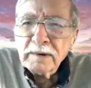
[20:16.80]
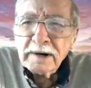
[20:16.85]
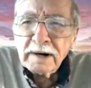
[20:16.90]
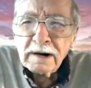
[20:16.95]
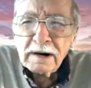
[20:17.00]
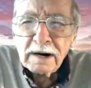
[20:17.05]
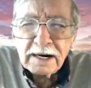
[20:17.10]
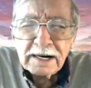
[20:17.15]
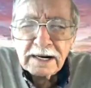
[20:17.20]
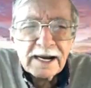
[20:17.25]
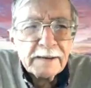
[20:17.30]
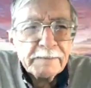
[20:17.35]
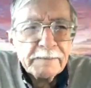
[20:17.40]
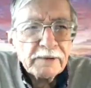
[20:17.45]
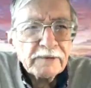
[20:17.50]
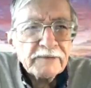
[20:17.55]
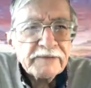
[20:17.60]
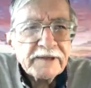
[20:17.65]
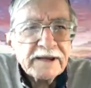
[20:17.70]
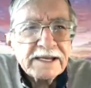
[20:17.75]
What what are
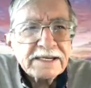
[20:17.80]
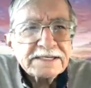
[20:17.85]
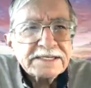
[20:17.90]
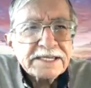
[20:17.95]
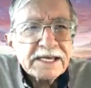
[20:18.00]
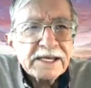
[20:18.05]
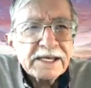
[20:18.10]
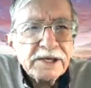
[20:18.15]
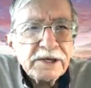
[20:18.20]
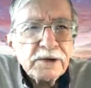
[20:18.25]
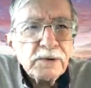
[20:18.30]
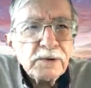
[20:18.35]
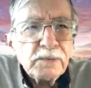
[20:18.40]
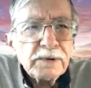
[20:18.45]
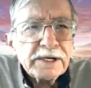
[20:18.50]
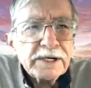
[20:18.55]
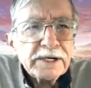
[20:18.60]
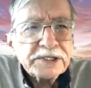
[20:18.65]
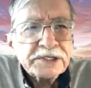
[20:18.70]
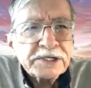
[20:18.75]
a couple things that
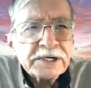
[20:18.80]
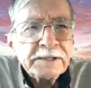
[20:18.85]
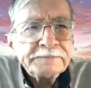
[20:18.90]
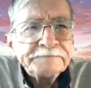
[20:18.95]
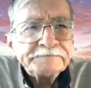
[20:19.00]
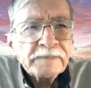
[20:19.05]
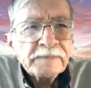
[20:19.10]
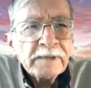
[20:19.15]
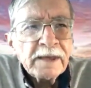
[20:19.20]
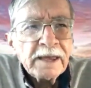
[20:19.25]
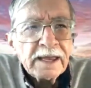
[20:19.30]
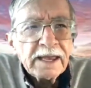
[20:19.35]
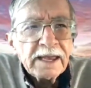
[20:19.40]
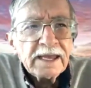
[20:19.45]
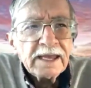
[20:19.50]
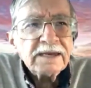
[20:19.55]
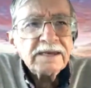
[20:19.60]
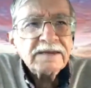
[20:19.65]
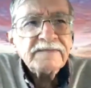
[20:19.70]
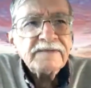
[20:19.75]
you wish
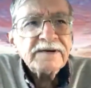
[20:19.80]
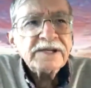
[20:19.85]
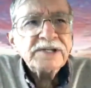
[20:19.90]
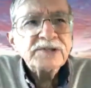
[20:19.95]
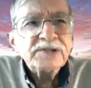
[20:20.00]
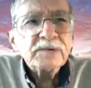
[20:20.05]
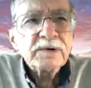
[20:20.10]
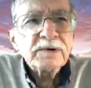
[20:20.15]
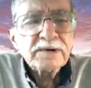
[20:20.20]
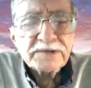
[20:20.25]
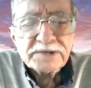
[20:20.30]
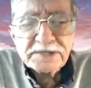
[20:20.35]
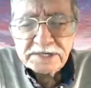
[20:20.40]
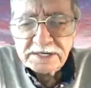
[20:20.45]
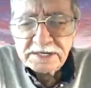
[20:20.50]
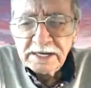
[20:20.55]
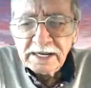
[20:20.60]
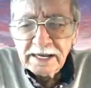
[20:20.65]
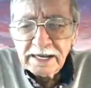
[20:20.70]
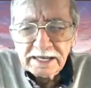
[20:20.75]

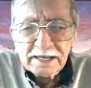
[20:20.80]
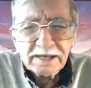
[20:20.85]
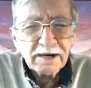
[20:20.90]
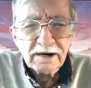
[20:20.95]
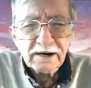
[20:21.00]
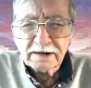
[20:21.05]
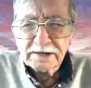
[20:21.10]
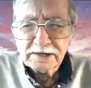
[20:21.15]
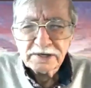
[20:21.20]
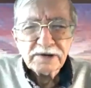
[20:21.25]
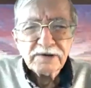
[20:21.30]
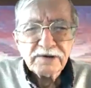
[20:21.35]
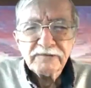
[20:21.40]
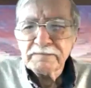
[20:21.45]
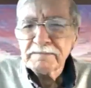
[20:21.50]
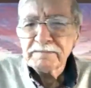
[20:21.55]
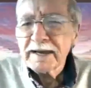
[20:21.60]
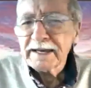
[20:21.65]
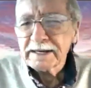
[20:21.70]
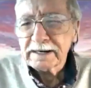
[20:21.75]
individuals, you know,
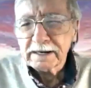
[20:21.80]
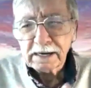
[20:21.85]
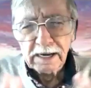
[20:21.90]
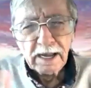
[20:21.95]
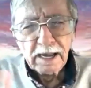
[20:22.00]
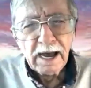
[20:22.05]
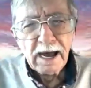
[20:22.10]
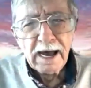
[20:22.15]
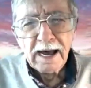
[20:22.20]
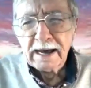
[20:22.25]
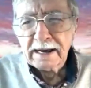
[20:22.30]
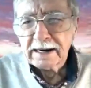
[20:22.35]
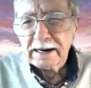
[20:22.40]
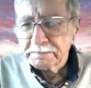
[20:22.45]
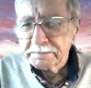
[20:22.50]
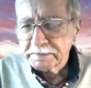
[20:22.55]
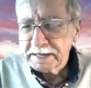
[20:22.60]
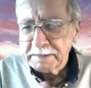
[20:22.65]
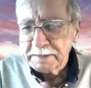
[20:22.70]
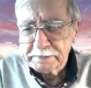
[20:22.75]
and you've met a
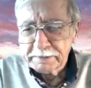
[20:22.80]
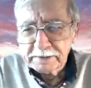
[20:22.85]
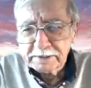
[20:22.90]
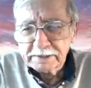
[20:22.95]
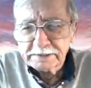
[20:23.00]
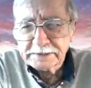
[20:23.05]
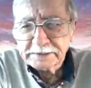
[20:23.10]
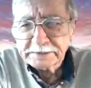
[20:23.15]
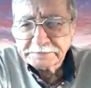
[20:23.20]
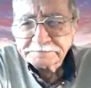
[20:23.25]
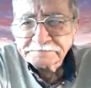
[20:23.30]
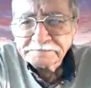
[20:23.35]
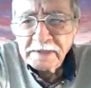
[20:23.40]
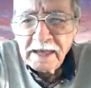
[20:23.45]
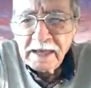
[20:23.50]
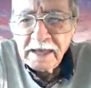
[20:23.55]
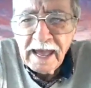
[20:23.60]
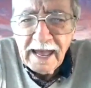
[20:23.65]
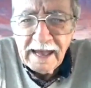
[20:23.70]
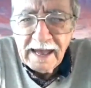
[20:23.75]
lot of people
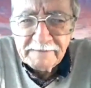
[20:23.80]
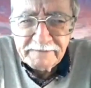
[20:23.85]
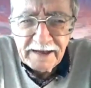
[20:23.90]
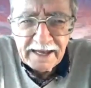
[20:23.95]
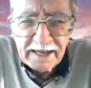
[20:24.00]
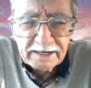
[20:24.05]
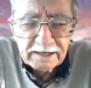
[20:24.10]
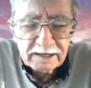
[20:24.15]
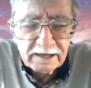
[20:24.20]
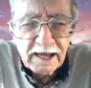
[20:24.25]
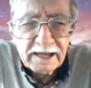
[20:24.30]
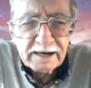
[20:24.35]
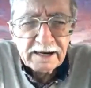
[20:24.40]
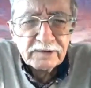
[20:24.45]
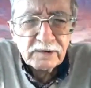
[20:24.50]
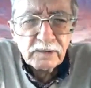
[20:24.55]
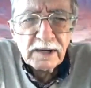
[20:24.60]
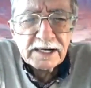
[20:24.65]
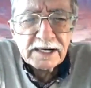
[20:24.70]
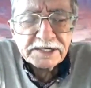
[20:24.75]
and have had
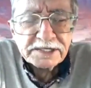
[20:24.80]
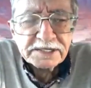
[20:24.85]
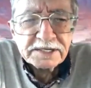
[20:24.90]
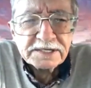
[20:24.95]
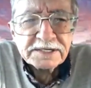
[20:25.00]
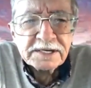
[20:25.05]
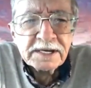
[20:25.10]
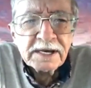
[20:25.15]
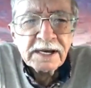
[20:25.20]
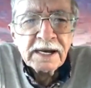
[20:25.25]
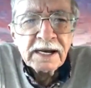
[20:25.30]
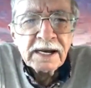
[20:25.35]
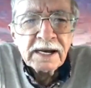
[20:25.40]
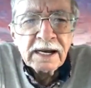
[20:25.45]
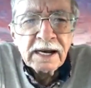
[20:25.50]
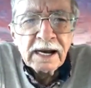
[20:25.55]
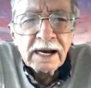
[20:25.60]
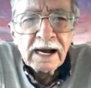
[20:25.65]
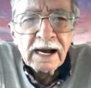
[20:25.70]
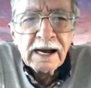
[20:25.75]
a lot of questions
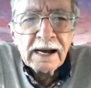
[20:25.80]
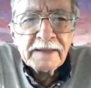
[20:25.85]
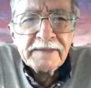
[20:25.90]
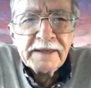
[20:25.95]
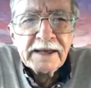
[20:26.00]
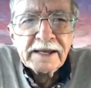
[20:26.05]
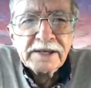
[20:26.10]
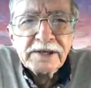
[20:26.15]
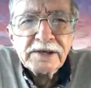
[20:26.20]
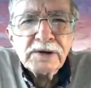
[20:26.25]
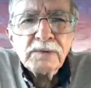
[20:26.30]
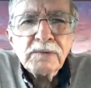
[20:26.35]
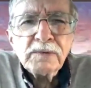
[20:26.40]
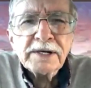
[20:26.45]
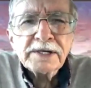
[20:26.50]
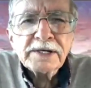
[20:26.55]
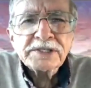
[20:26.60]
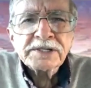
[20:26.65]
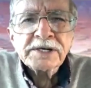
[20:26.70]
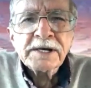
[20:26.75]
uh, that
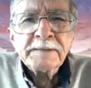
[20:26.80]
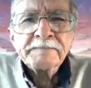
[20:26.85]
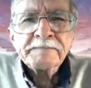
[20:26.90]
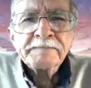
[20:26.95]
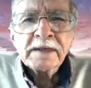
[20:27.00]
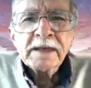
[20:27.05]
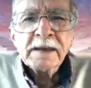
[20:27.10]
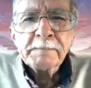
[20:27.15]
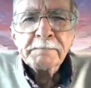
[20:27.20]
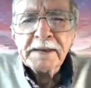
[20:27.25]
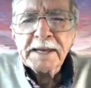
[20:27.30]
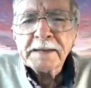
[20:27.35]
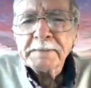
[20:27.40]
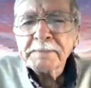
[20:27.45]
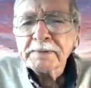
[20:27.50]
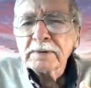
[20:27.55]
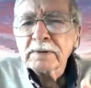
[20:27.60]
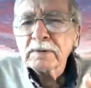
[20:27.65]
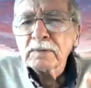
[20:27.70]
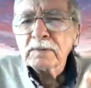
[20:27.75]
you wish
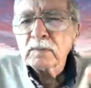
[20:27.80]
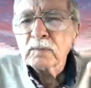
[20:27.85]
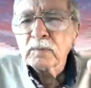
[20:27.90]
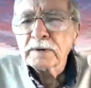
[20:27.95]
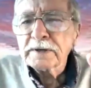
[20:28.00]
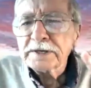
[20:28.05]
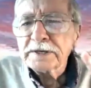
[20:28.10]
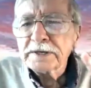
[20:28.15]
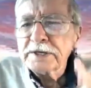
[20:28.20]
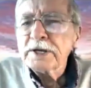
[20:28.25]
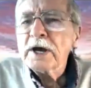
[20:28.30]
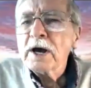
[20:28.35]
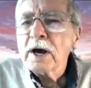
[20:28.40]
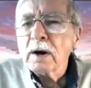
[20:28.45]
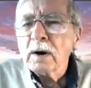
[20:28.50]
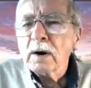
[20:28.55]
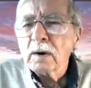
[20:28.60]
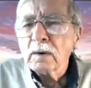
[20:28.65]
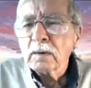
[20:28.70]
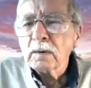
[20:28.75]
people would
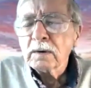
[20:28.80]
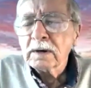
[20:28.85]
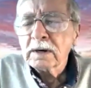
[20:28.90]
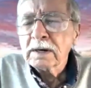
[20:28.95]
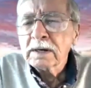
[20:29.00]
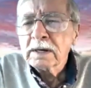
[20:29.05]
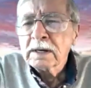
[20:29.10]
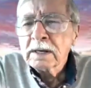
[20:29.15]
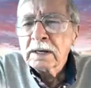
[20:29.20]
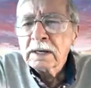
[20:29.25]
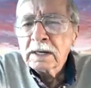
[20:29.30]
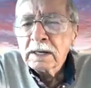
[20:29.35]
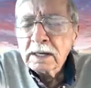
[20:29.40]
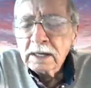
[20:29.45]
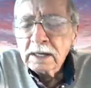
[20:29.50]
know